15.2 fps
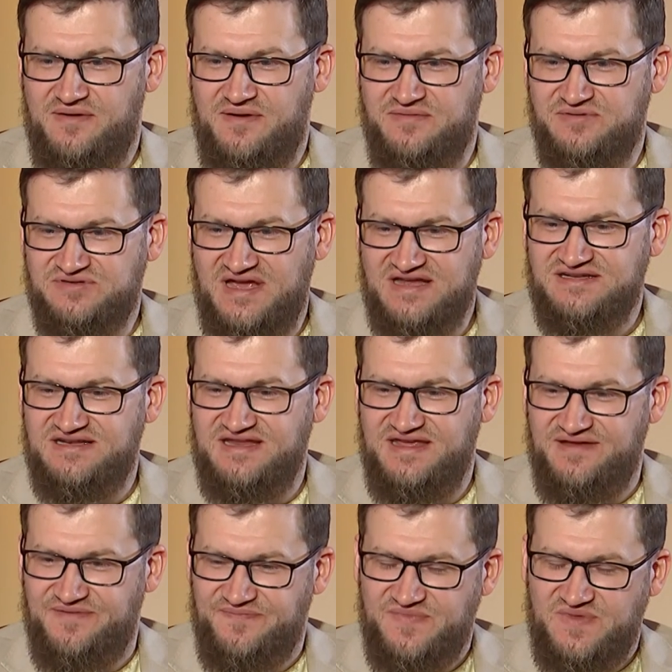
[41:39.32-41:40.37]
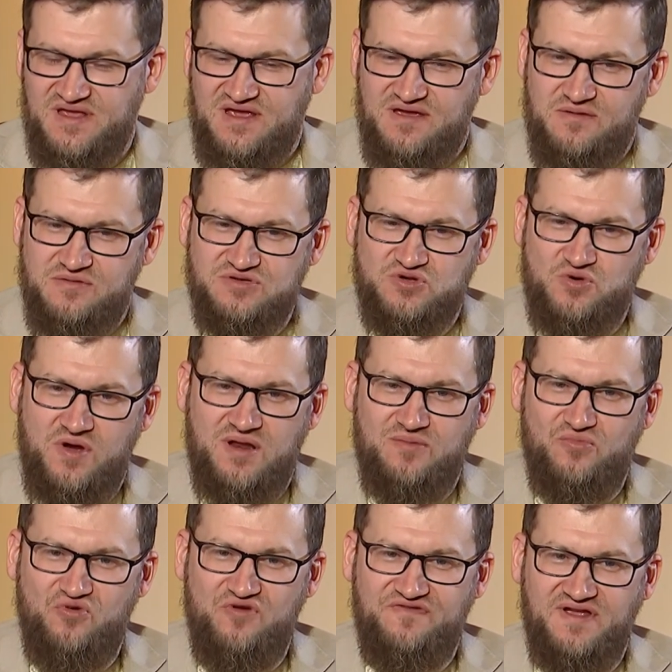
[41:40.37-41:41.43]
it was
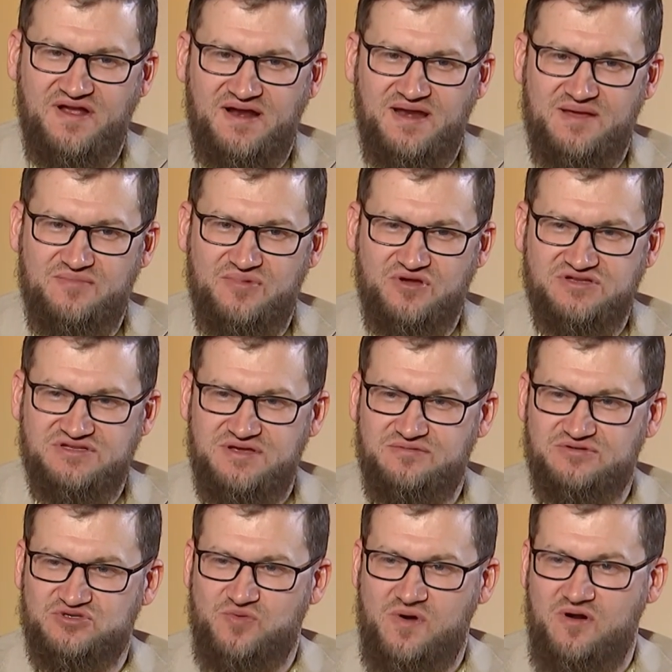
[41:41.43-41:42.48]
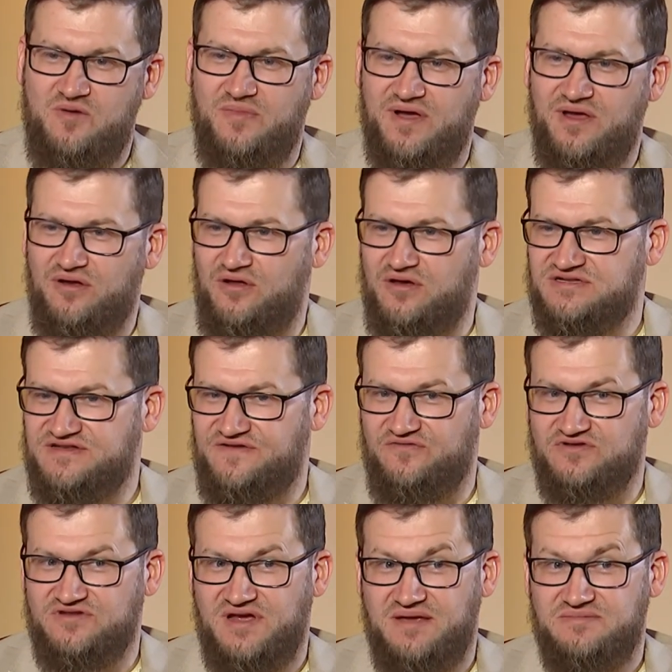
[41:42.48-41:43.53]
quite a moving clip because he was swearing by Allah
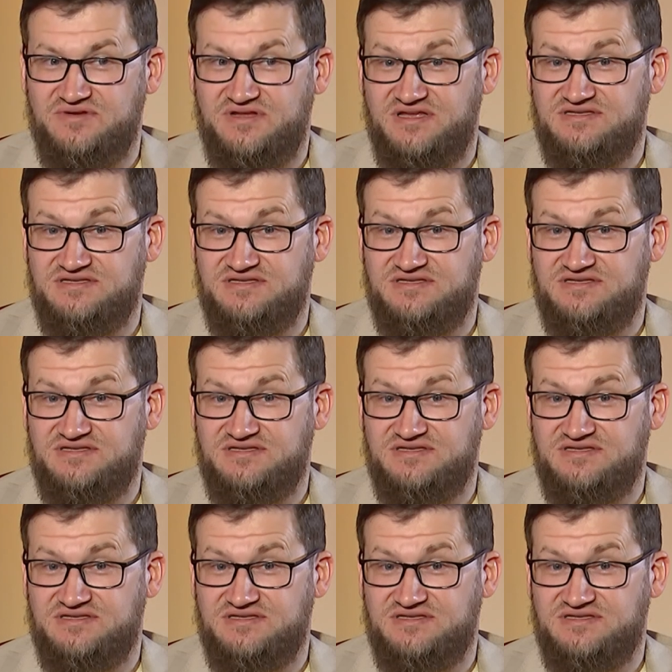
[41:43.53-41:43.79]
several times,